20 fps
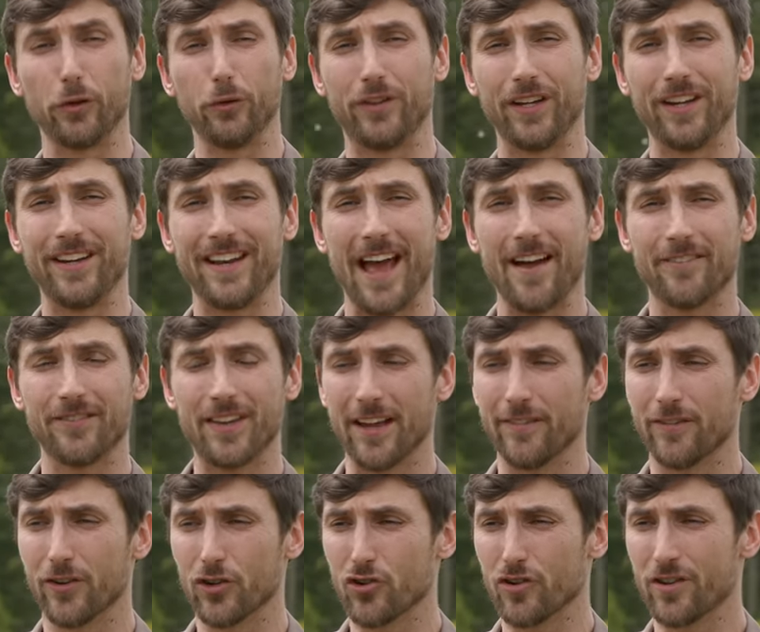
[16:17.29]
who didn't have
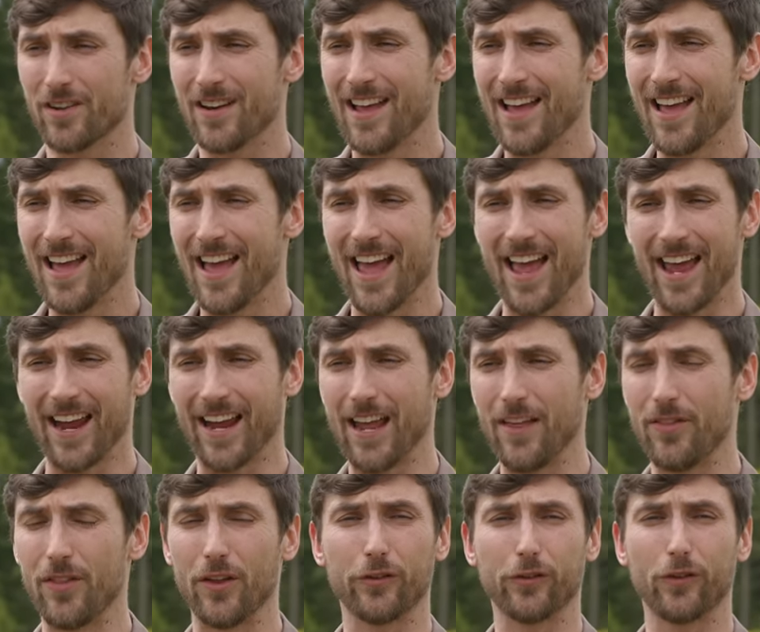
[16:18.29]
night vision,
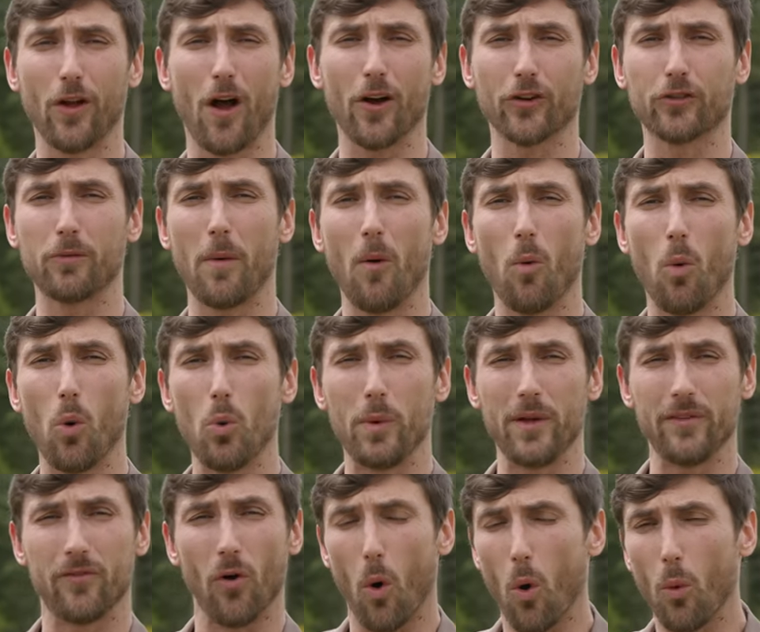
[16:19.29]
again, this talks about what
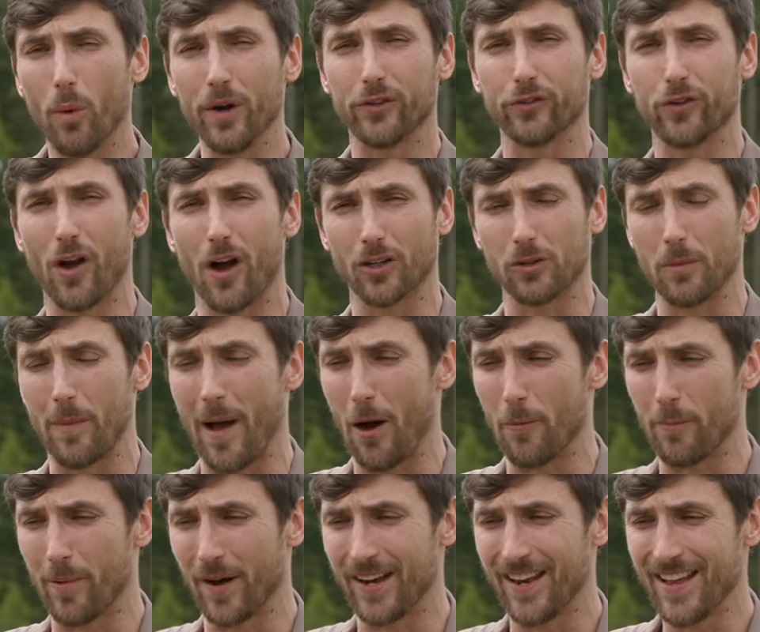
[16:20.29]
we've always talked
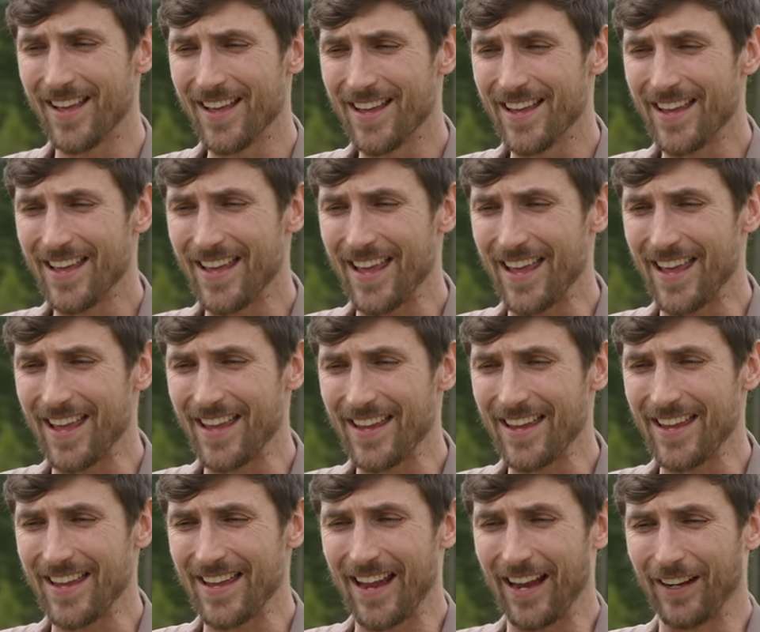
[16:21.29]
about, but it,
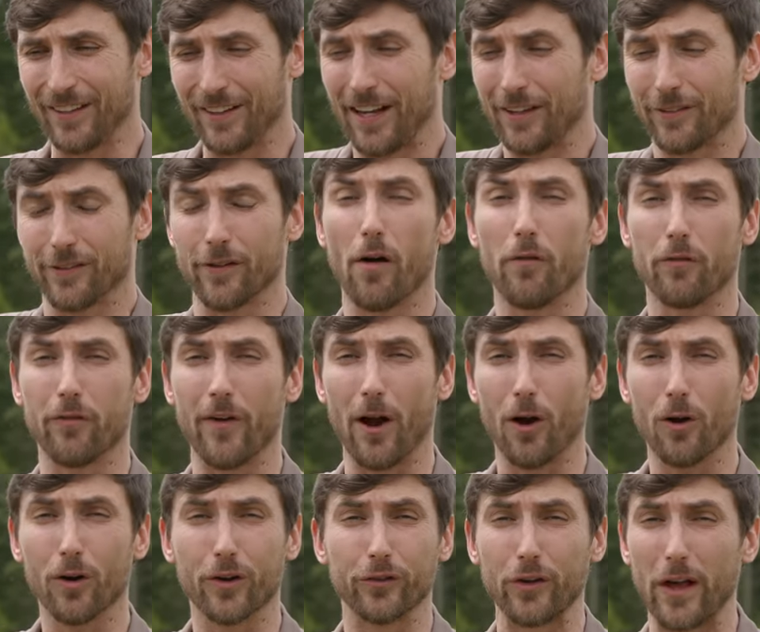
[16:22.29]
it, it's not
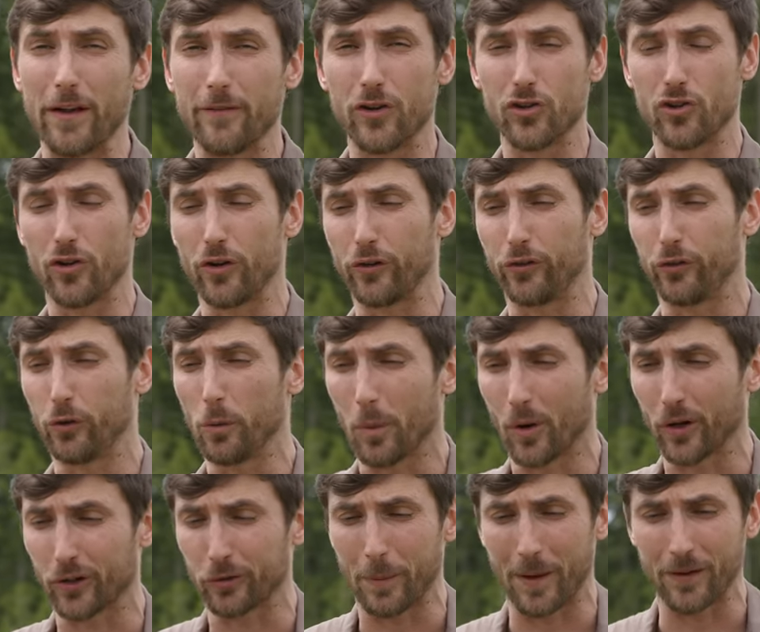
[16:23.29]
fair because night vision is
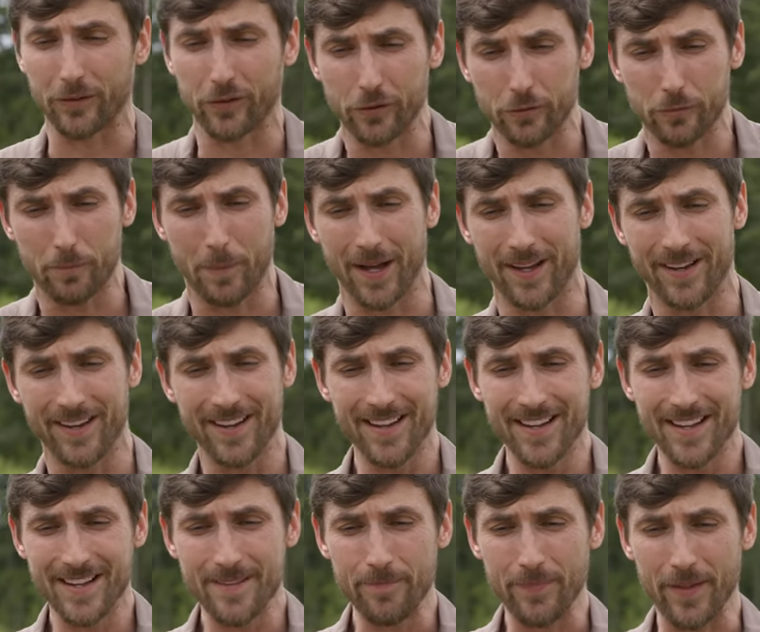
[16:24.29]
super expensive, but
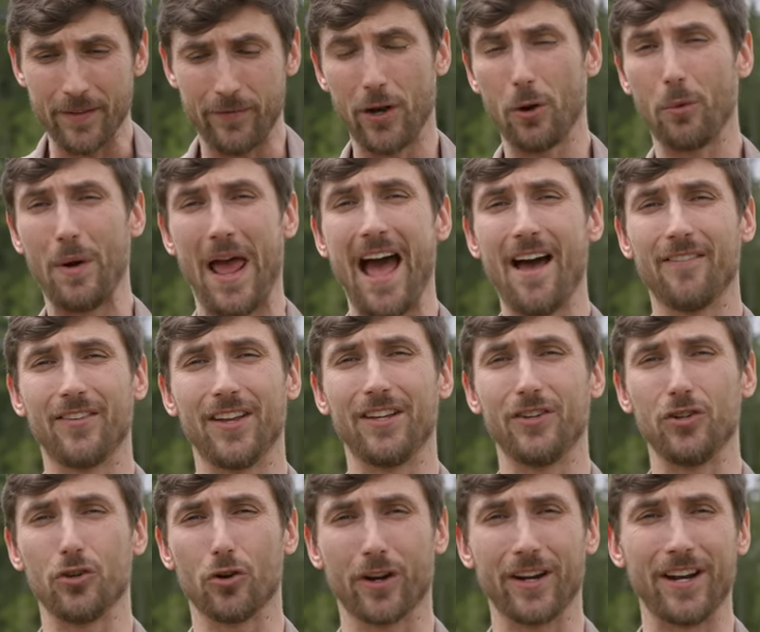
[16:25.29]
if you don't have it,
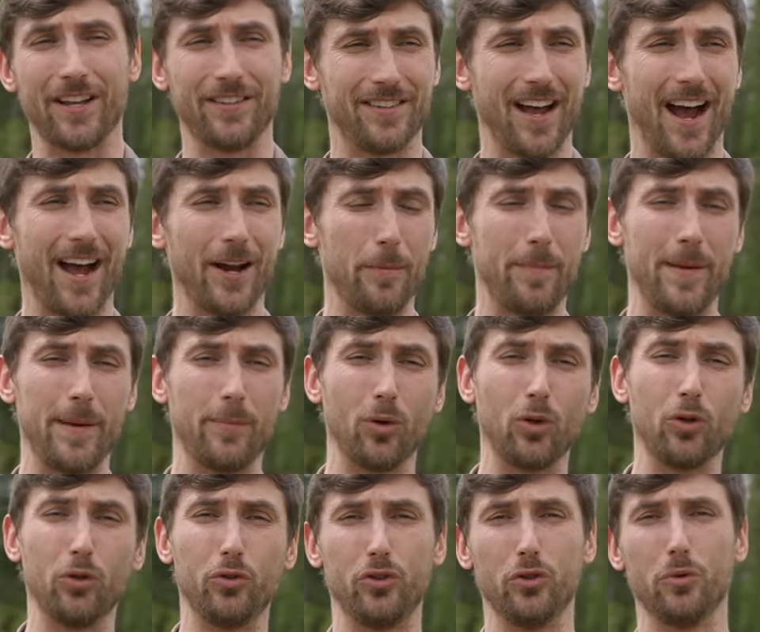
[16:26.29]
you're gonna die to
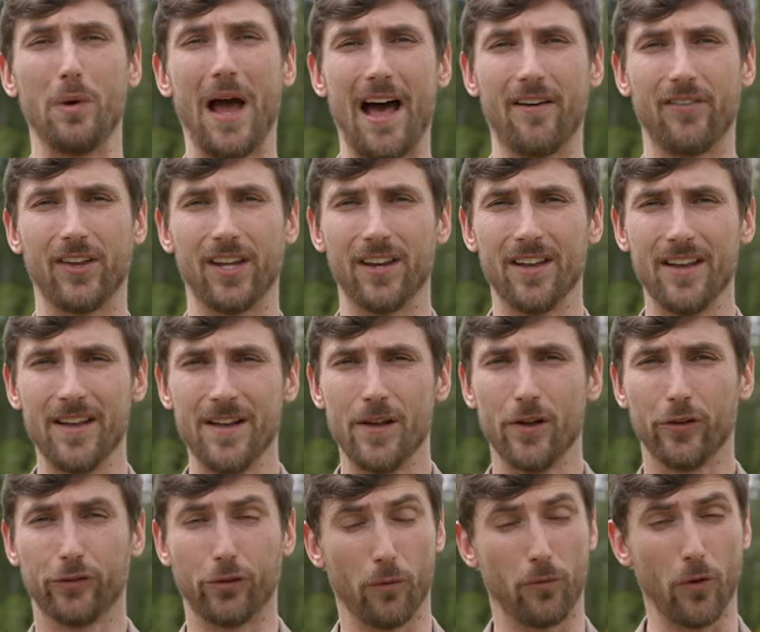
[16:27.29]
people who do have it.
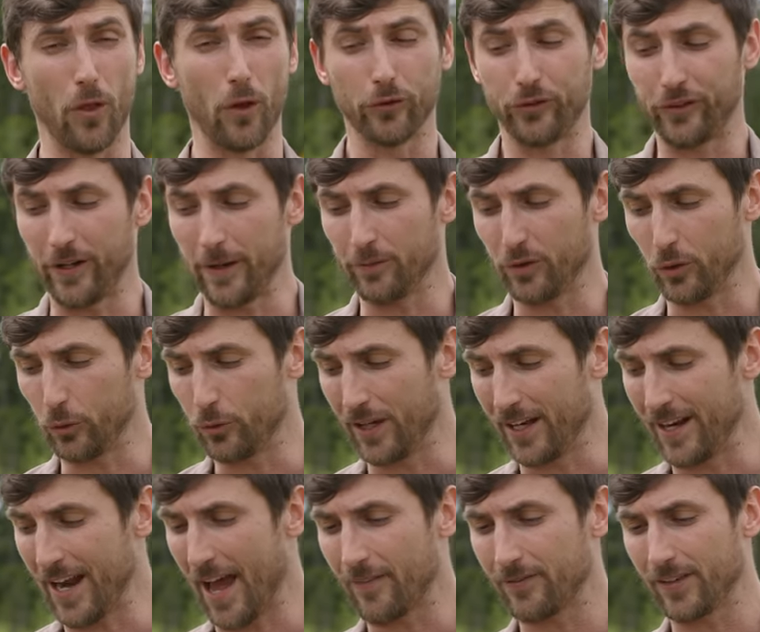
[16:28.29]
So for those teams who
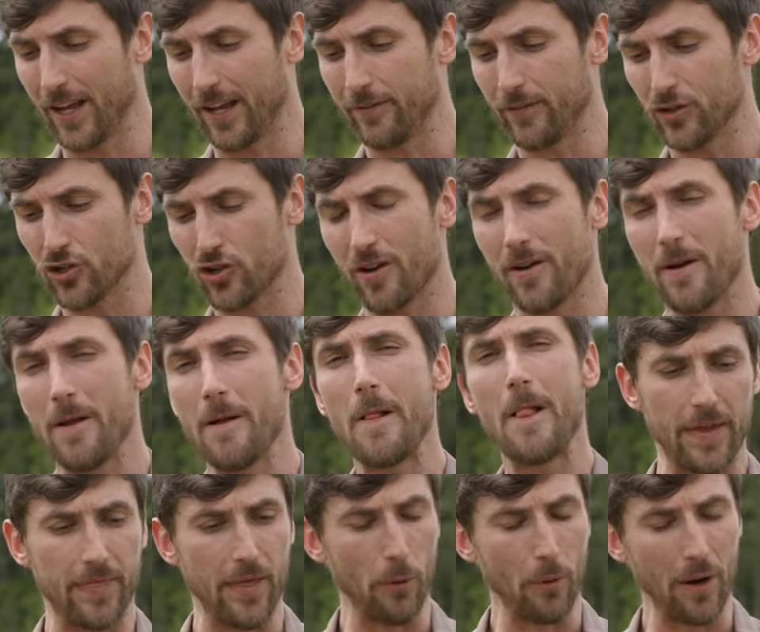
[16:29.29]
didn't have night vision,
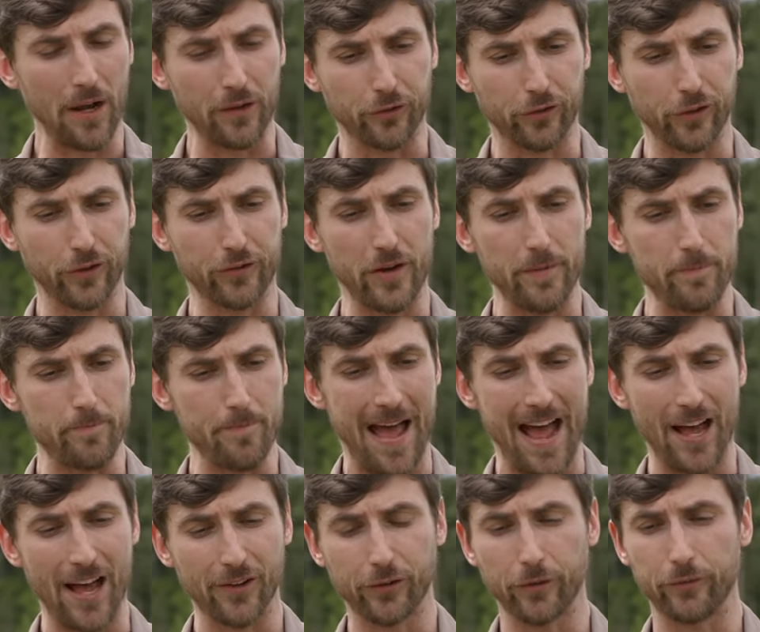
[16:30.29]
they were at such a
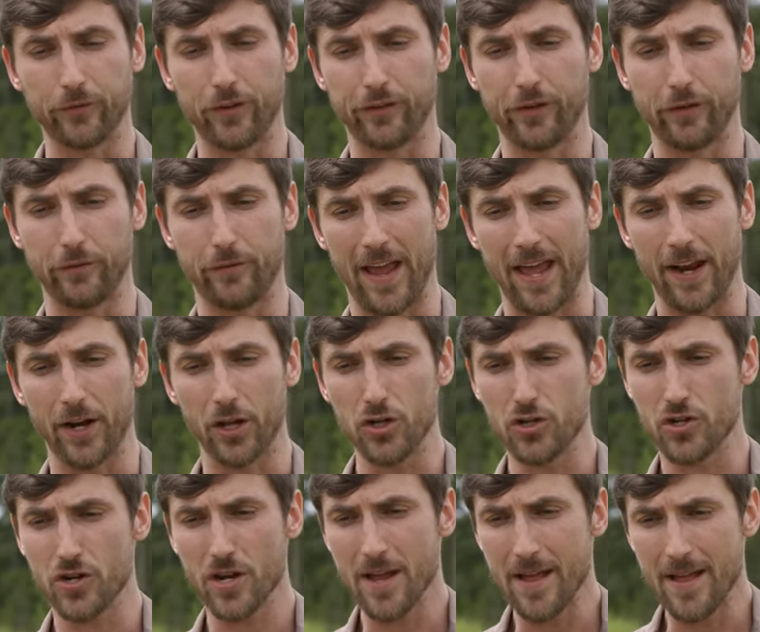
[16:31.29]
massive
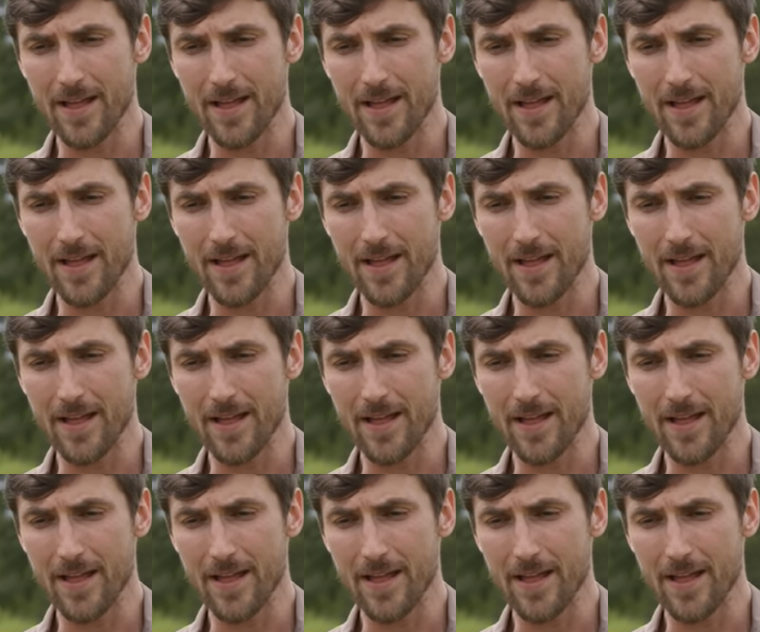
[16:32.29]
disadvantage